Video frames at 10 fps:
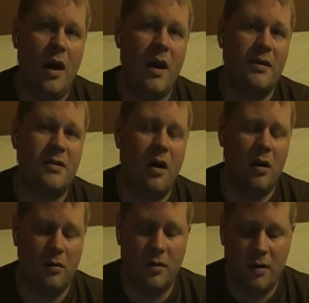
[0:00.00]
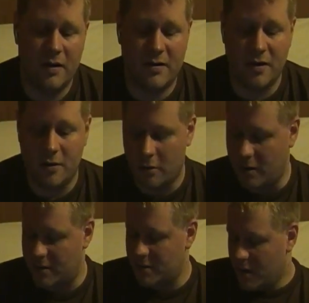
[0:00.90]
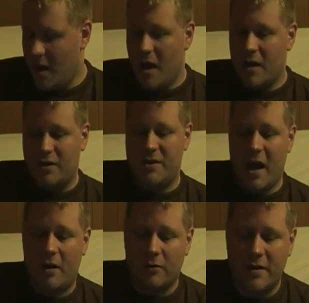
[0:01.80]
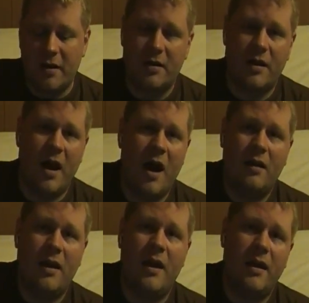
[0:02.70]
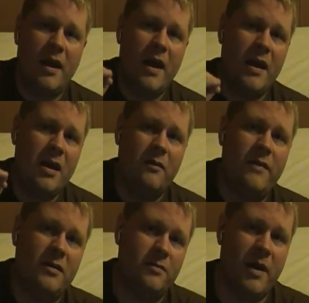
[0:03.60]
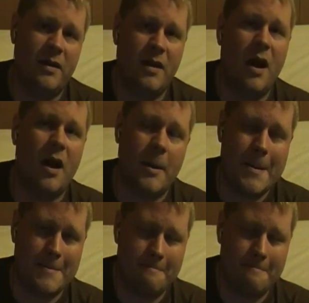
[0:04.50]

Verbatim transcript: and it's called this endurance. Shackleton did not let any of his men die.